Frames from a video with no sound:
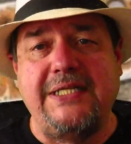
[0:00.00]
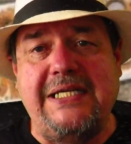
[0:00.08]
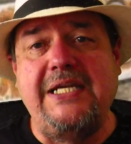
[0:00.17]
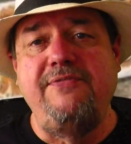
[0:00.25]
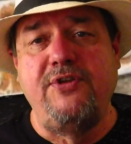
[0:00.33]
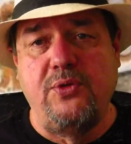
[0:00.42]

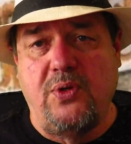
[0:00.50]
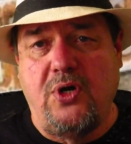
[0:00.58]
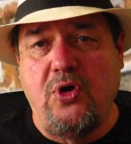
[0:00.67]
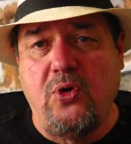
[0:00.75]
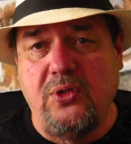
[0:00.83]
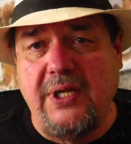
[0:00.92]
leave you a
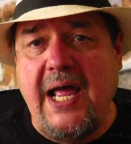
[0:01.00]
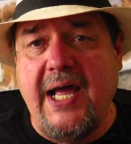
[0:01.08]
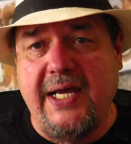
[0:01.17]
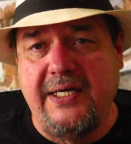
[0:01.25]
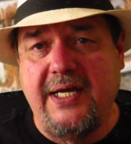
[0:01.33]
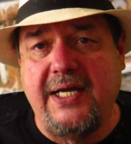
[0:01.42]
whole
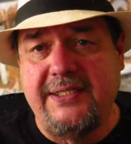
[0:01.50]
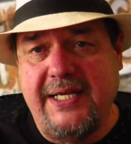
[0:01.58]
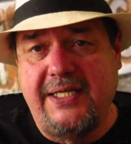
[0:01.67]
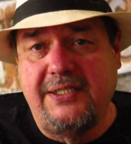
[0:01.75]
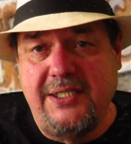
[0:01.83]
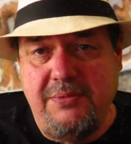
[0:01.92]
lot on
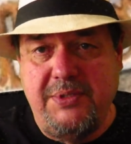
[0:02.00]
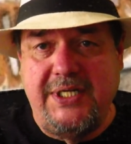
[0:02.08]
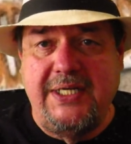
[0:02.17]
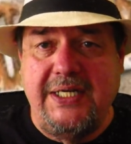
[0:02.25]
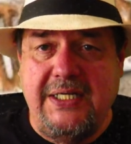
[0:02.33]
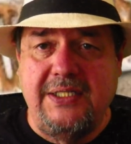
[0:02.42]
that
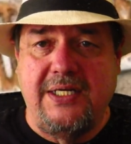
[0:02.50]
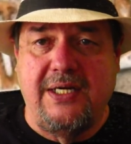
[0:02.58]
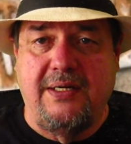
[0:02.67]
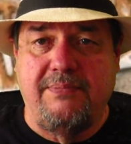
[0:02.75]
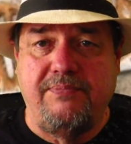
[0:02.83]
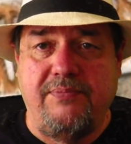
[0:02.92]
limited
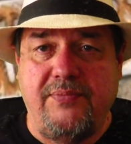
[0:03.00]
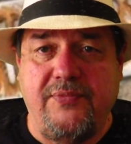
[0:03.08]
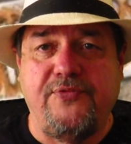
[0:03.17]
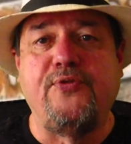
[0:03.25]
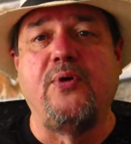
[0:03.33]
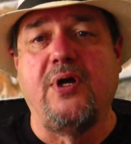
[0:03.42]
income
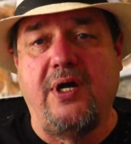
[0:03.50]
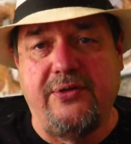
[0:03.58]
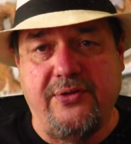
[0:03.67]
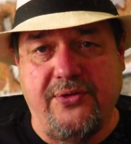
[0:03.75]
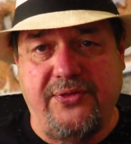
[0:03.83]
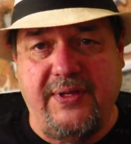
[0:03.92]
for
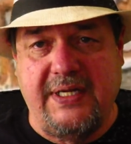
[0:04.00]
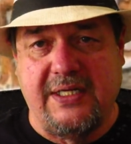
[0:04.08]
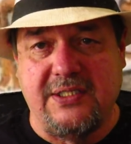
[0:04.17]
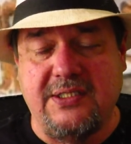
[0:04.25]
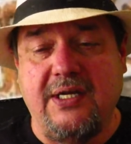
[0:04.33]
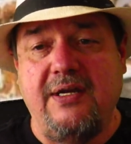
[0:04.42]
other
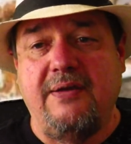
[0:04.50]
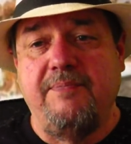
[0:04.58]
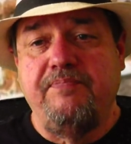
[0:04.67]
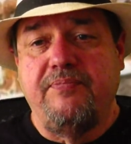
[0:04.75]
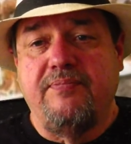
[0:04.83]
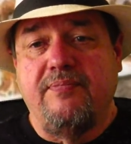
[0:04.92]
things.
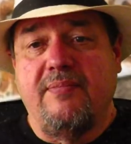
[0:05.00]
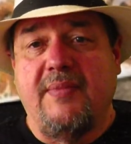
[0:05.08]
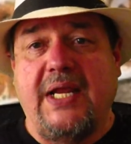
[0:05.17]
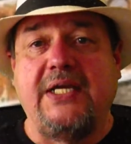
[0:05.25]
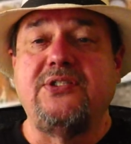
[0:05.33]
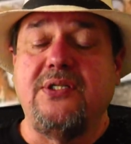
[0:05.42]

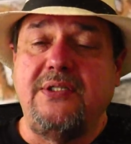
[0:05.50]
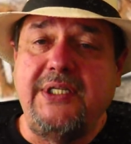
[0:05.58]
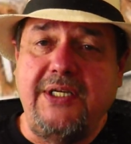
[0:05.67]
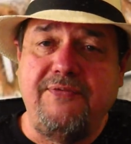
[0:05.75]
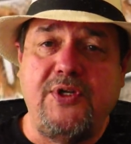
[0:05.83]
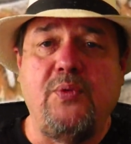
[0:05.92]
And to
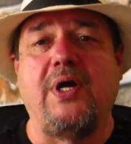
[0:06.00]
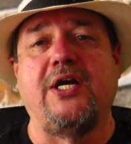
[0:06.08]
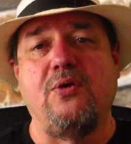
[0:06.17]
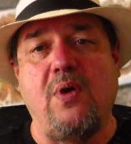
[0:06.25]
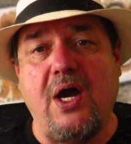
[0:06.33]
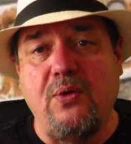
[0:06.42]
live, you want
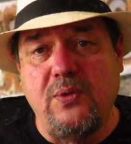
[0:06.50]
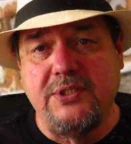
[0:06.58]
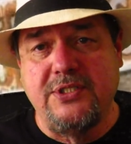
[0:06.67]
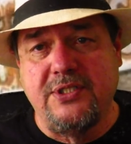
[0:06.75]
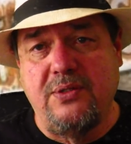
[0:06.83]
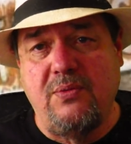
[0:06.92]
to go out
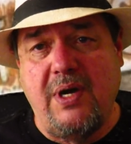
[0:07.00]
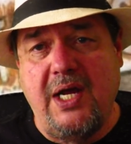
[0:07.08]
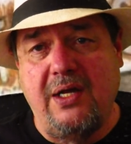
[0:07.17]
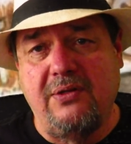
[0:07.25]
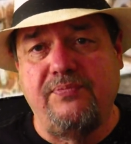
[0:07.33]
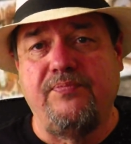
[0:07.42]
once in a
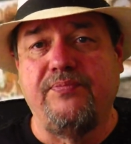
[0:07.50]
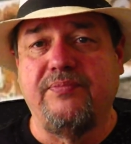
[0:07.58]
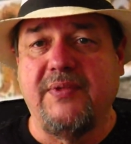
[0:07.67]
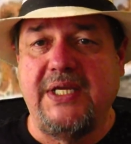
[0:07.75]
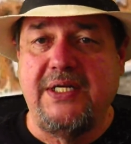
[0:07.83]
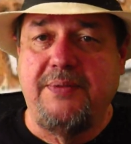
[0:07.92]
while,
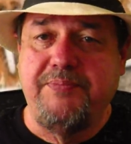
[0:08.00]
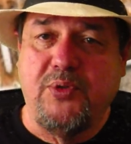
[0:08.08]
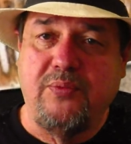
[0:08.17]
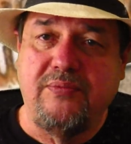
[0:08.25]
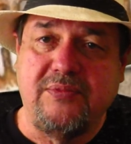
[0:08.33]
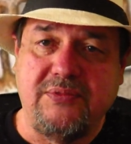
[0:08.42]
hit up
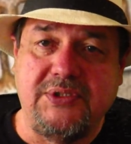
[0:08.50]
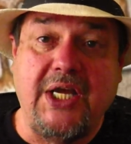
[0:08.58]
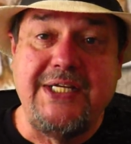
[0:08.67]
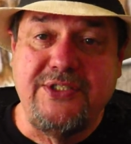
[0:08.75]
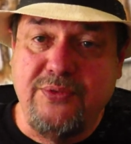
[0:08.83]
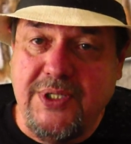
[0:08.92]
a
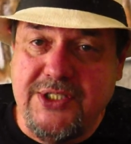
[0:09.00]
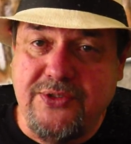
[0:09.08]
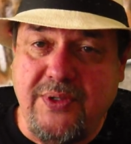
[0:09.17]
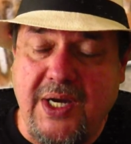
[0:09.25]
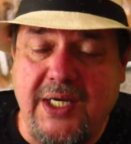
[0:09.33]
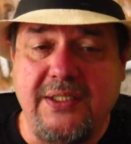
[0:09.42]
nice
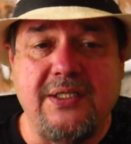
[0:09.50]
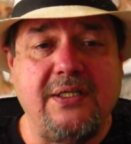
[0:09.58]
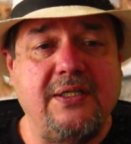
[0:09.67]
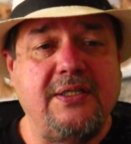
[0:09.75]
restaurant,